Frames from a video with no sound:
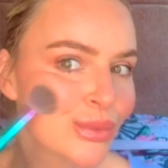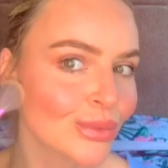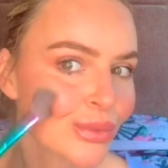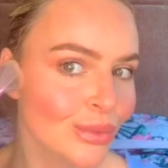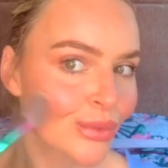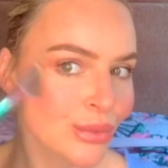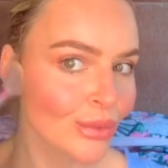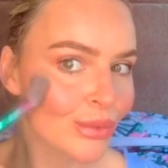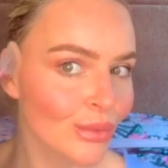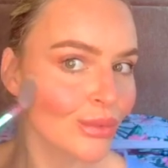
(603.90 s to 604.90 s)
And this
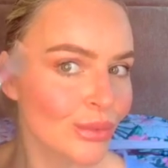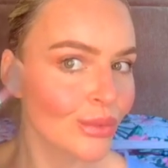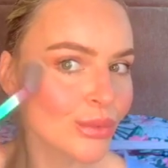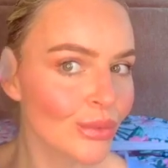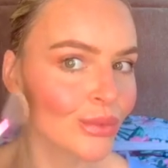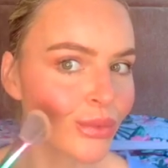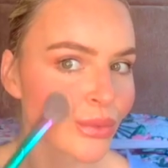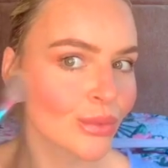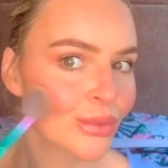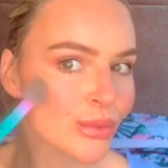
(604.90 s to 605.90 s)
just adds such a nice
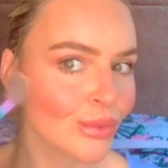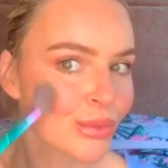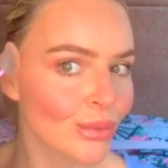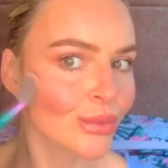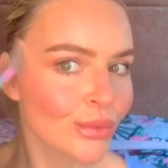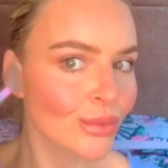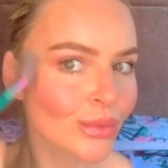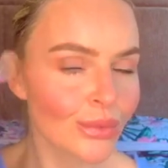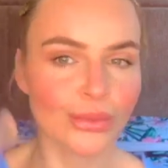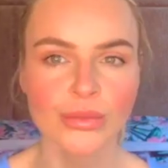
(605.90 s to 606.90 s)
pop of colour and
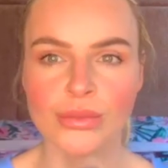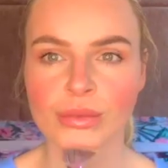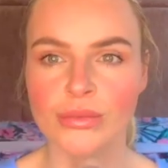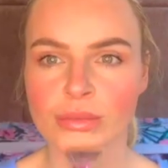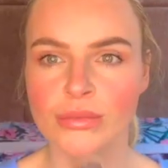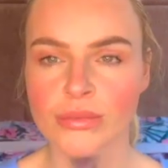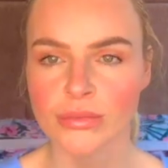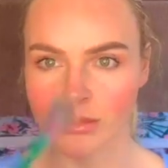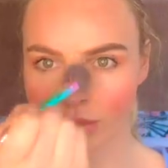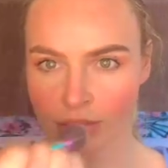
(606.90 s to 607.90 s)
it holds the cream
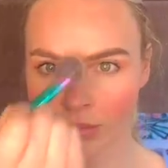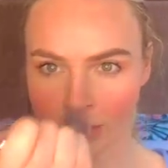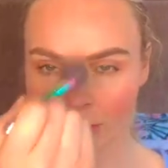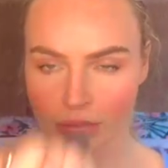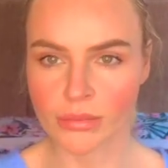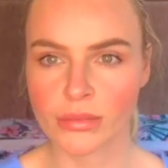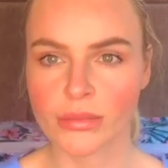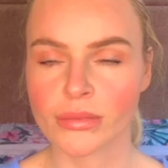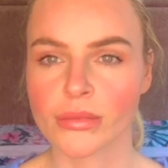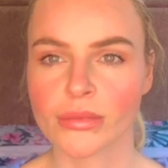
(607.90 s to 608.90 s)
blush in place, I
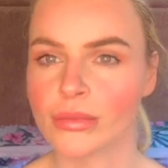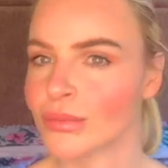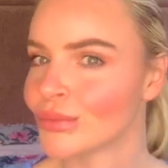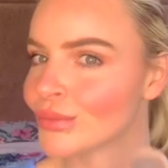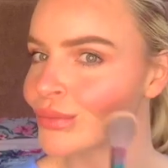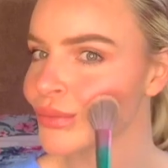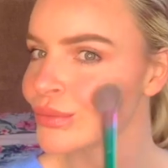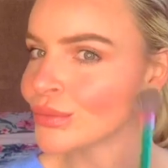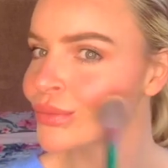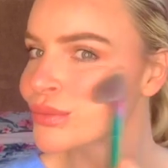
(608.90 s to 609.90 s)
find, really well.
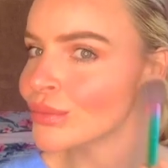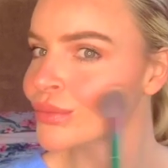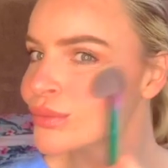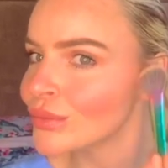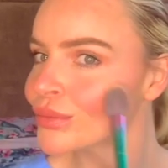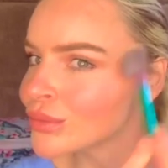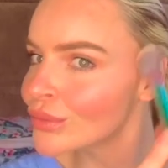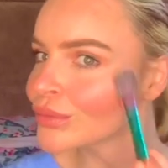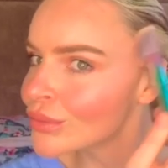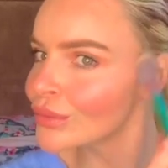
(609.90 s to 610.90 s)
I'm
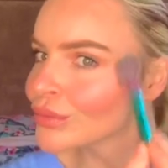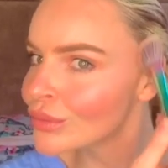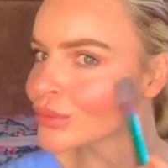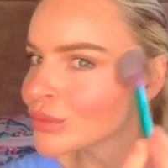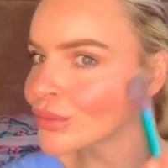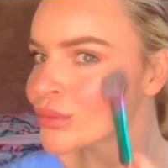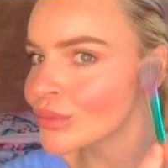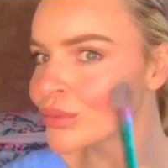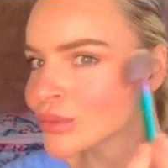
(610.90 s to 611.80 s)
absolutely in love with this blusher.